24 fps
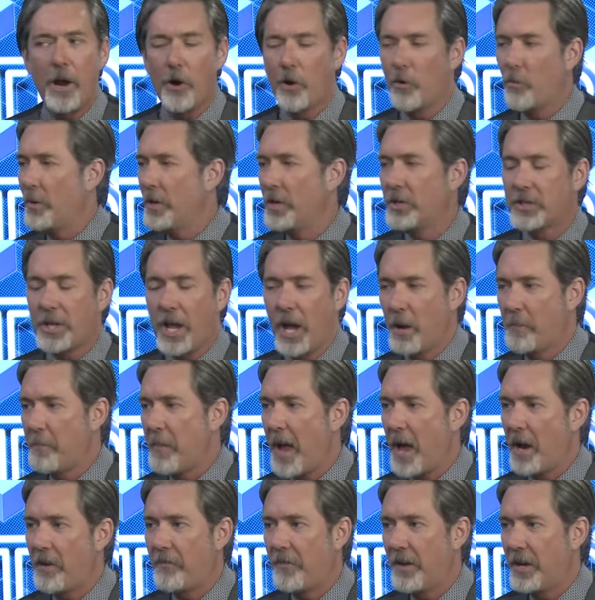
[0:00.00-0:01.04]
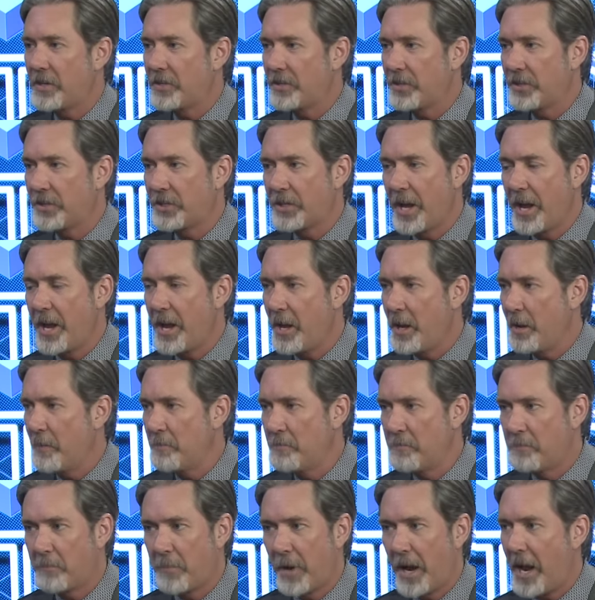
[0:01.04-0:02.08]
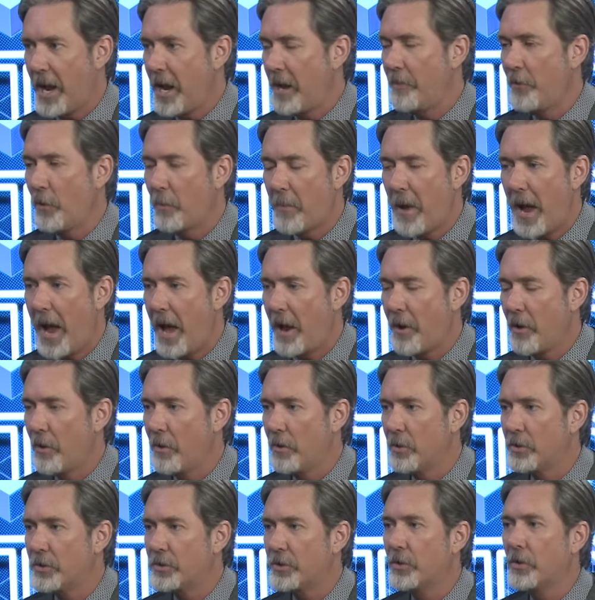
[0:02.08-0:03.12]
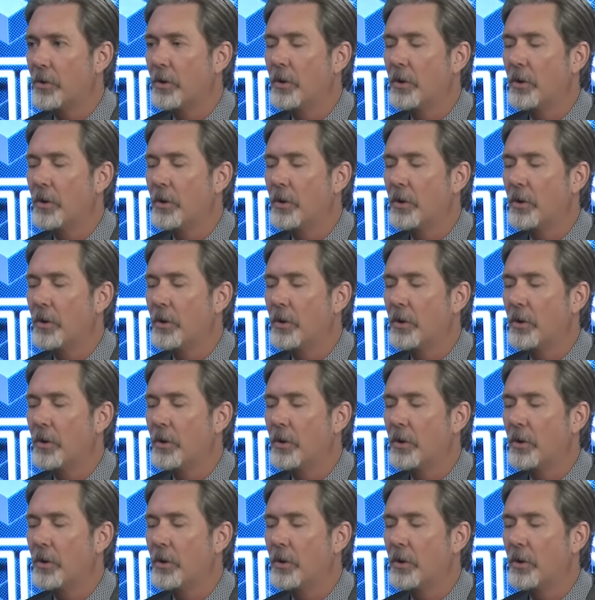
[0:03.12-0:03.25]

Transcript: or do we just kind of manifest the same behavior patterns?